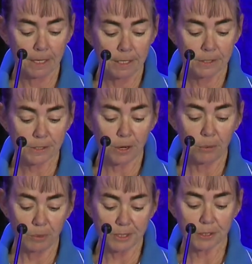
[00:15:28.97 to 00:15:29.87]

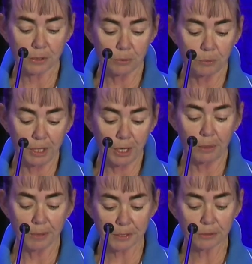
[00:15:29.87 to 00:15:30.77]
So we
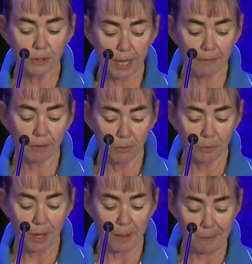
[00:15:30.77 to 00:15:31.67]
know we still have
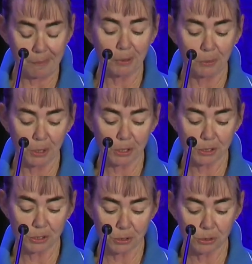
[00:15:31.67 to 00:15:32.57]
a bit of work
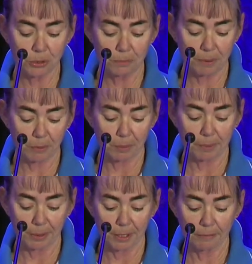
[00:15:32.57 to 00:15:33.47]
to do, but we
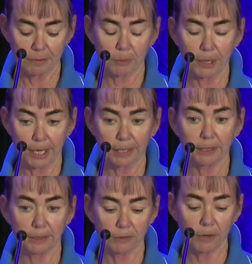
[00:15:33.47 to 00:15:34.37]
believe that we're
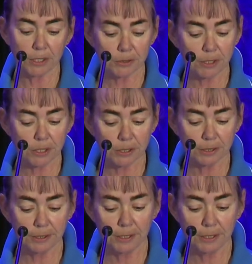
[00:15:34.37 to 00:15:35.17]
heading in the right direction.